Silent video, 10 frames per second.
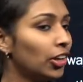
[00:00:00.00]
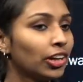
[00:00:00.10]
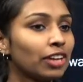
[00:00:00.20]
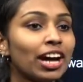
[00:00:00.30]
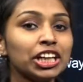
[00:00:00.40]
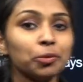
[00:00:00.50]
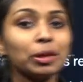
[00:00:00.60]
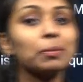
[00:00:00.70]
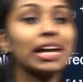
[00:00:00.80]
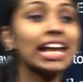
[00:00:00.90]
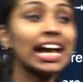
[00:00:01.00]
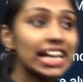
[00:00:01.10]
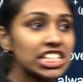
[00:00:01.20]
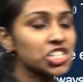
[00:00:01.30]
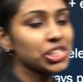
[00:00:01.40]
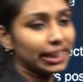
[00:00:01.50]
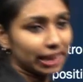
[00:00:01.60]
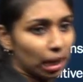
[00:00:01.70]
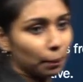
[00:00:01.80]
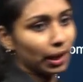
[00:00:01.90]
Okay, what do you mean by an ionization
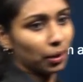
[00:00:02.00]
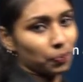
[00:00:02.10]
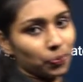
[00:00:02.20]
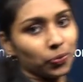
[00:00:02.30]
enthalpy?